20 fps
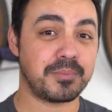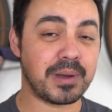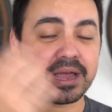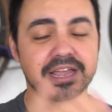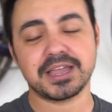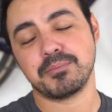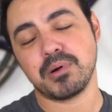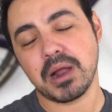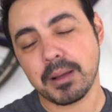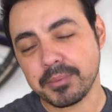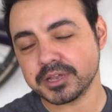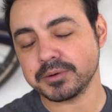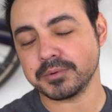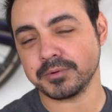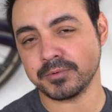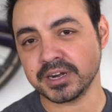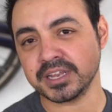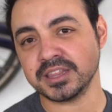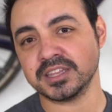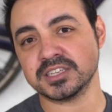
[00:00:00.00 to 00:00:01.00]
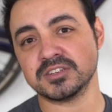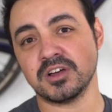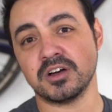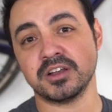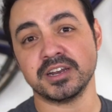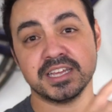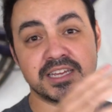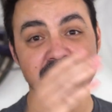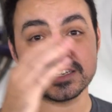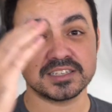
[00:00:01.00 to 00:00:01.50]
the bike I'm probably probably gonna be running this
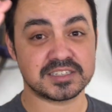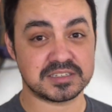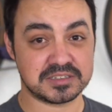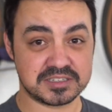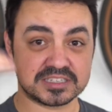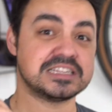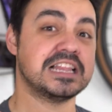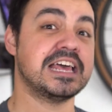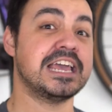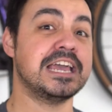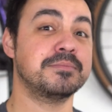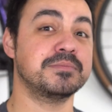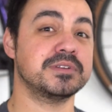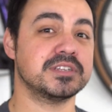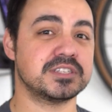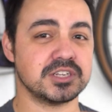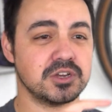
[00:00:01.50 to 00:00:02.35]
on is slammed.